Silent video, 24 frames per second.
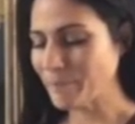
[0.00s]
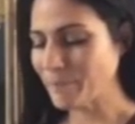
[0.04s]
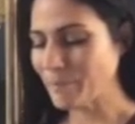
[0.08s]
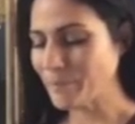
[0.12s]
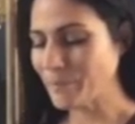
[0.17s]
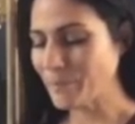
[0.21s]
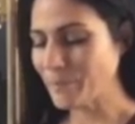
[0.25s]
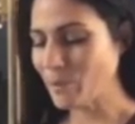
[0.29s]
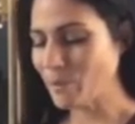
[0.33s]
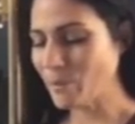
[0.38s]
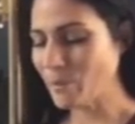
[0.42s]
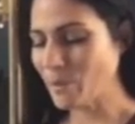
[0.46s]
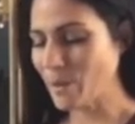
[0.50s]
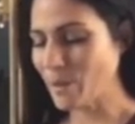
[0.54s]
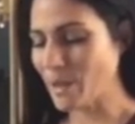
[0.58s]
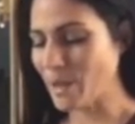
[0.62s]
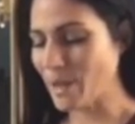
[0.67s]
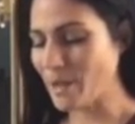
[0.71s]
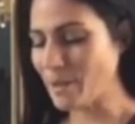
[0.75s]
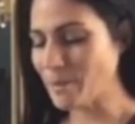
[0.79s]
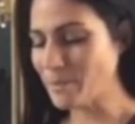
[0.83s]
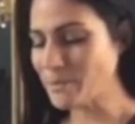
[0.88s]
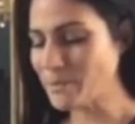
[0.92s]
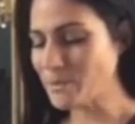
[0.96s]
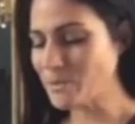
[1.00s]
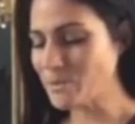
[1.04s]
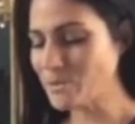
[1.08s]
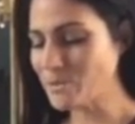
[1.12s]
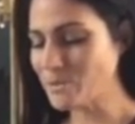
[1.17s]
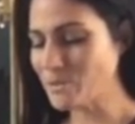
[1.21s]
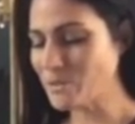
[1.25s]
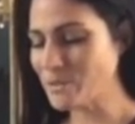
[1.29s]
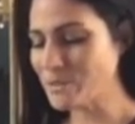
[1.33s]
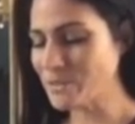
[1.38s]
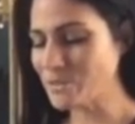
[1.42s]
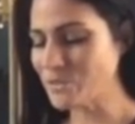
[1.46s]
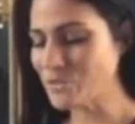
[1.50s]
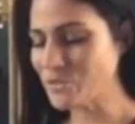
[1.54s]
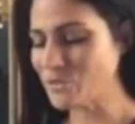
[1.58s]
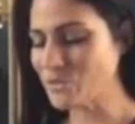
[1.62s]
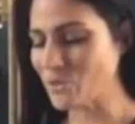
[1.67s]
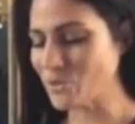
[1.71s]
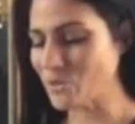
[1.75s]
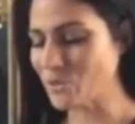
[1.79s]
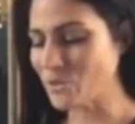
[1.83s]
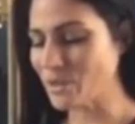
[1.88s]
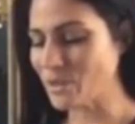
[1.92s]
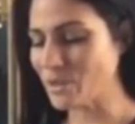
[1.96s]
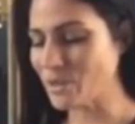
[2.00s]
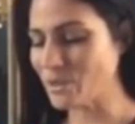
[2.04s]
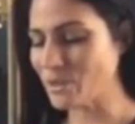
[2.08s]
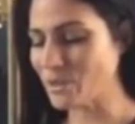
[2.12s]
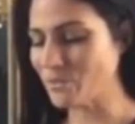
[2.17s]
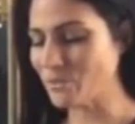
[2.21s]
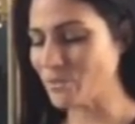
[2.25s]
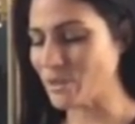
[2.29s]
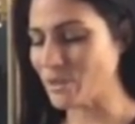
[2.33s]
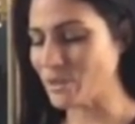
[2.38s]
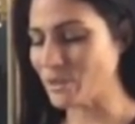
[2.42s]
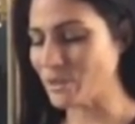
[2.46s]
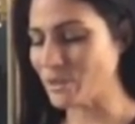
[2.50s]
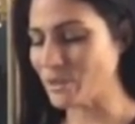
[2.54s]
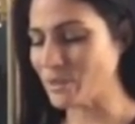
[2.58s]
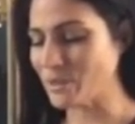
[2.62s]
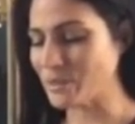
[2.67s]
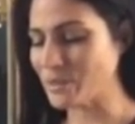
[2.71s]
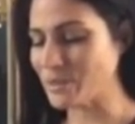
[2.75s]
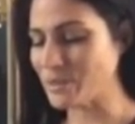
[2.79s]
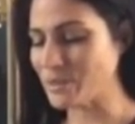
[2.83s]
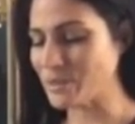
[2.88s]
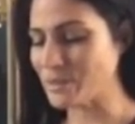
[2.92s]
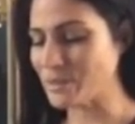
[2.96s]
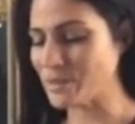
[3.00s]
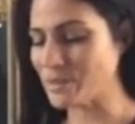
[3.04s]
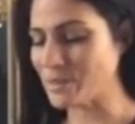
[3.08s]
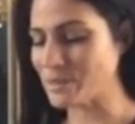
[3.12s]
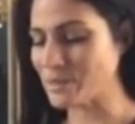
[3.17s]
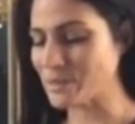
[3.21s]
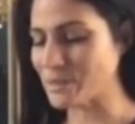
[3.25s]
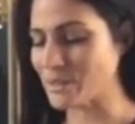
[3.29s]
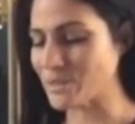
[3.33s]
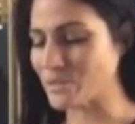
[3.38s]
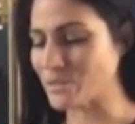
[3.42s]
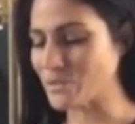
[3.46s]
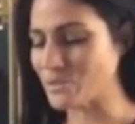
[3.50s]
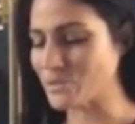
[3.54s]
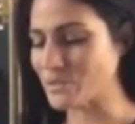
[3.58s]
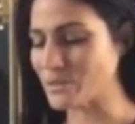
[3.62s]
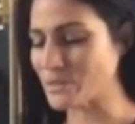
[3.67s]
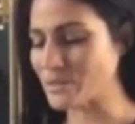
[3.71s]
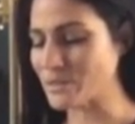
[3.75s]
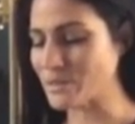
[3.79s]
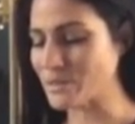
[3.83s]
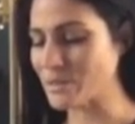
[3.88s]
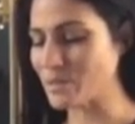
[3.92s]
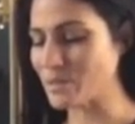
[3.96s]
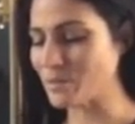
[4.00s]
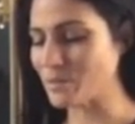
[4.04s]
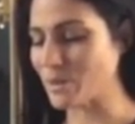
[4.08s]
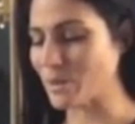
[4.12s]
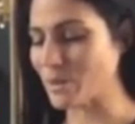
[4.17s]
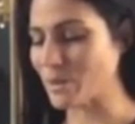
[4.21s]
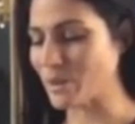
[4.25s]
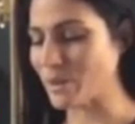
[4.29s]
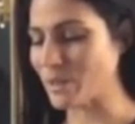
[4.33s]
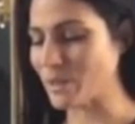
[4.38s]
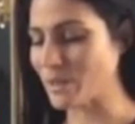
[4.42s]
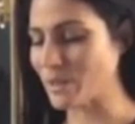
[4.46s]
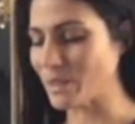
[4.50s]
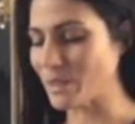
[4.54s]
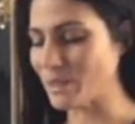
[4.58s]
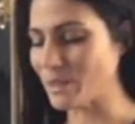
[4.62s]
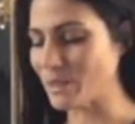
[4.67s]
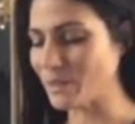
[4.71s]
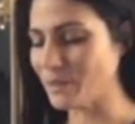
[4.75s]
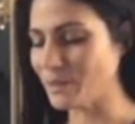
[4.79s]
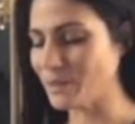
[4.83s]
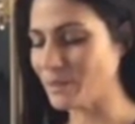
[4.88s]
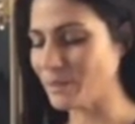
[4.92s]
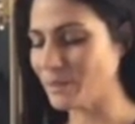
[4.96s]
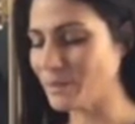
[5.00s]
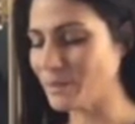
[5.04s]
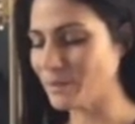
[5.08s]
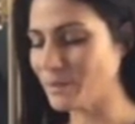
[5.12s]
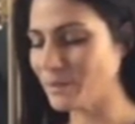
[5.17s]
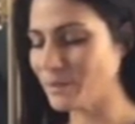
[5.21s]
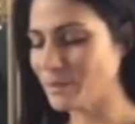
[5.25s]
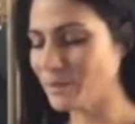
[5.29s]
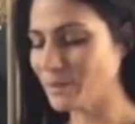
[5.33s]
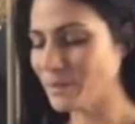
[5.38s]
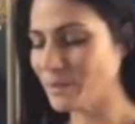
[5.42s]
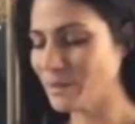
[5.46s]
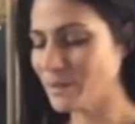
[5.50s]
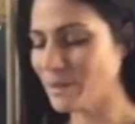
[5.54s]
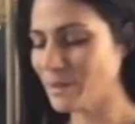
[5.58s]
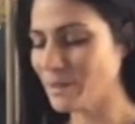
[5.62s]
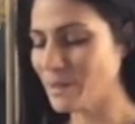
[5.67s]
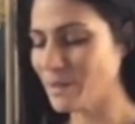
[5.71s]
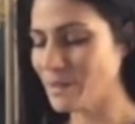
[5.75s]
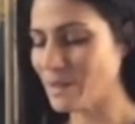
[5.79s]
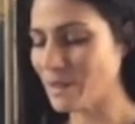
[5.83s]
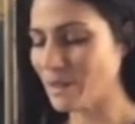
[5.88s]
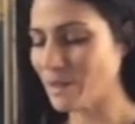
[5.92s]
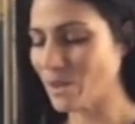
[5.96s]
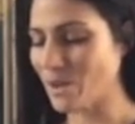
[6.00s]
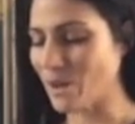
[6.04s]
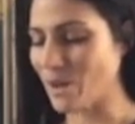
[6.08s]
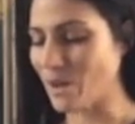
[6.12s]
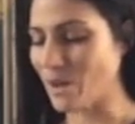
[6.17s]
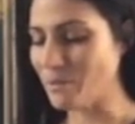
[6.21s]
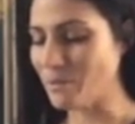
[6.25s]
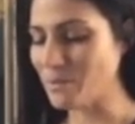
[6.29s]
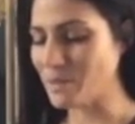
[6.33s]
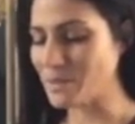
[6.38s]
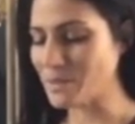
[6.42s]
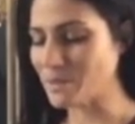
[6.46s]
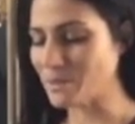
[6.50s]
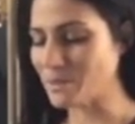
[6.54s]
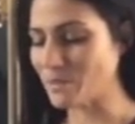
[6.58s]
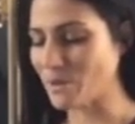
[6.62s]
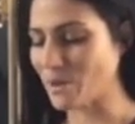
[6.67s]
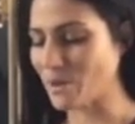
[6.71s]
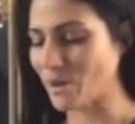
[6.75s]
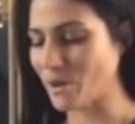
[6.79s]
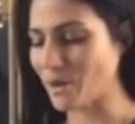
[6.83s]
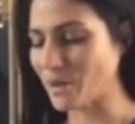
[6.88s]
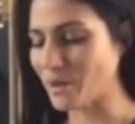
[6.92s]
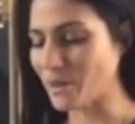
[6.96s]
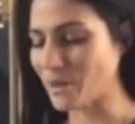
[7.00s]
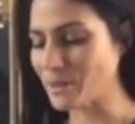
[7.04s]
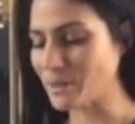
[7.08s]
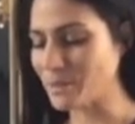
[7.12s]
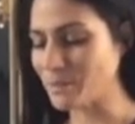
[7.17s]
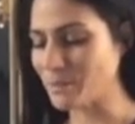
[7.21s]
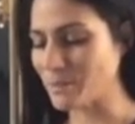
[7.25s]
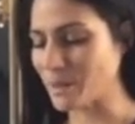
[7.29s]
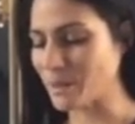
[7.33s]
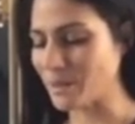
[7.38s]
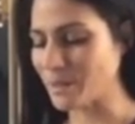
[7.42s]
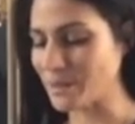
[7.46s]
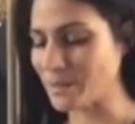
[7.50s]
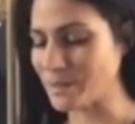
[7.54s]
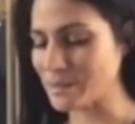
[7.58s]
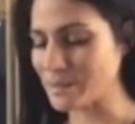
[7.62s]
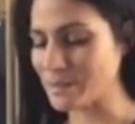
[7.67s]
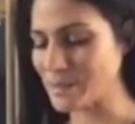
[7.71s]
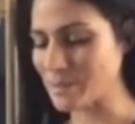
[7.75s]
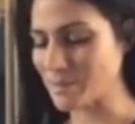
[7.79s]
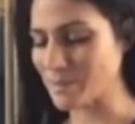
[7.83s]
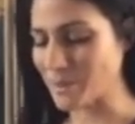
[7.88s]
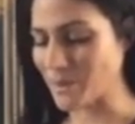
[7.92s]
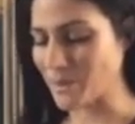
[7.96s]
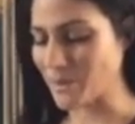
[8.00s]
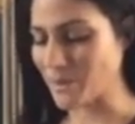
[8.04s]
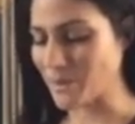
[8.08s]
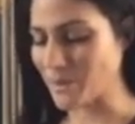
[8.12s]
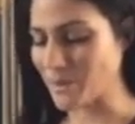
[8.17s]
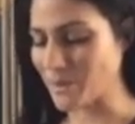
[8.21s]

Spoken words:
Or perhaps just enjoy the feelings, the sensations in the body, and that calmness of heart, mind, and spirit.